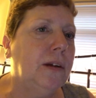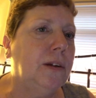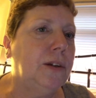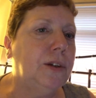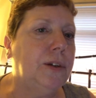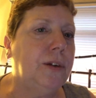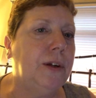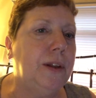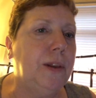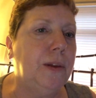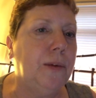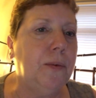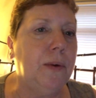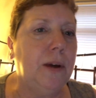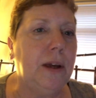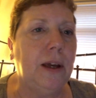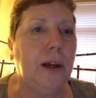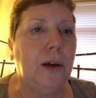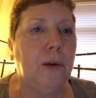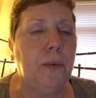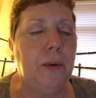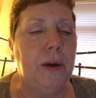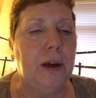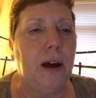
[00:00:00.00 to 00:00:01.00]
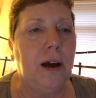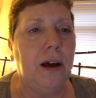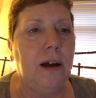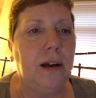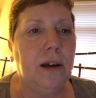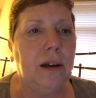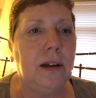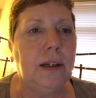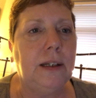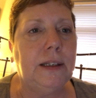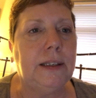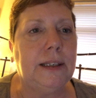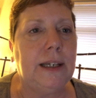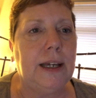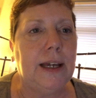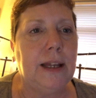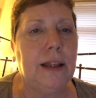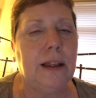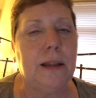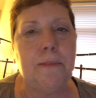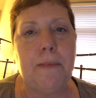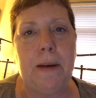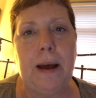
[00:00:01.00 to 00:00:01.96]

during the week, we are going to take the